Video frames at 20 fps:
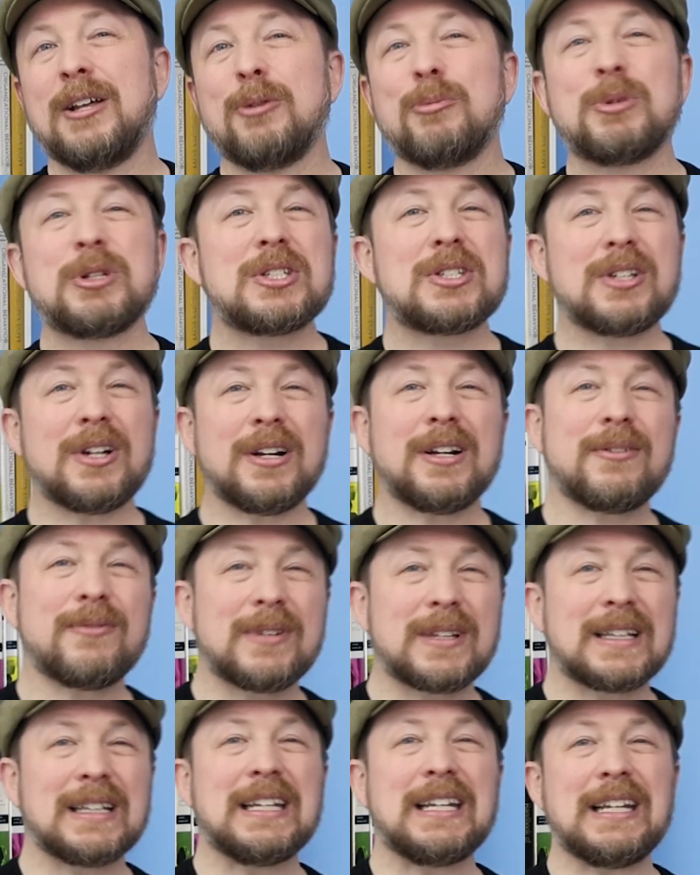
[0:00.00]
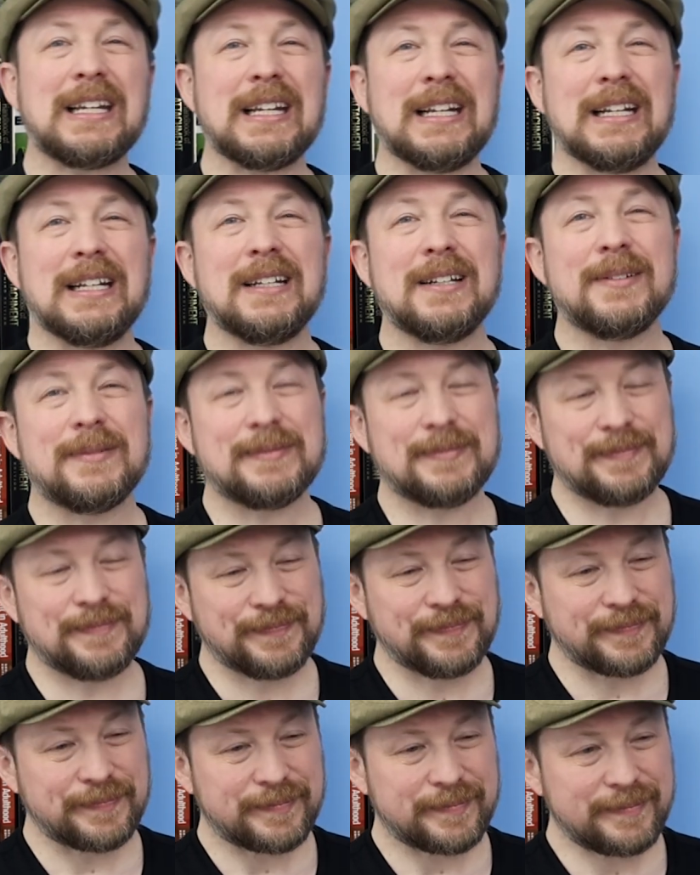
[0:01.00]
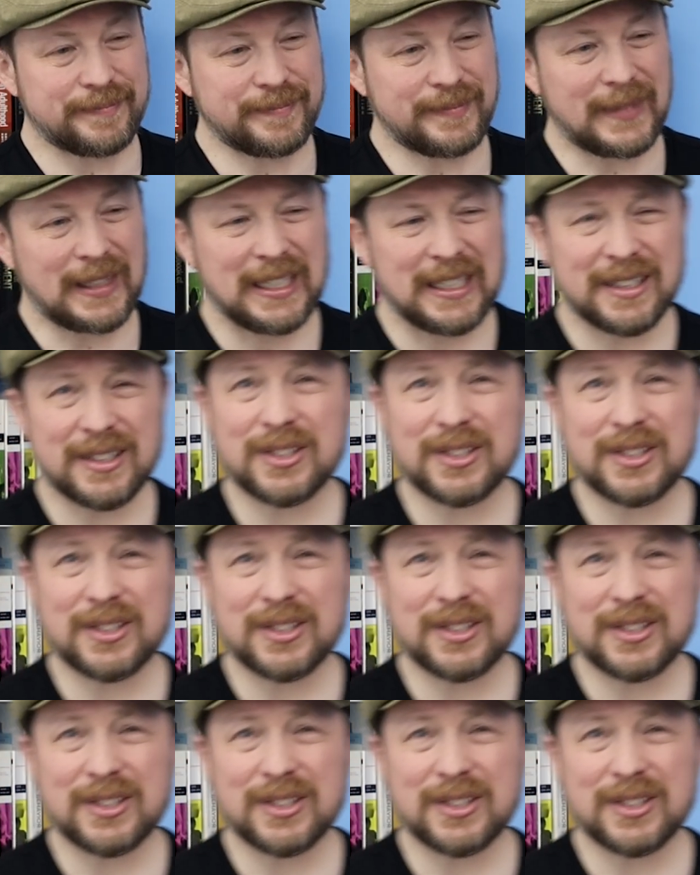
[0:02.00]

But starting with need, in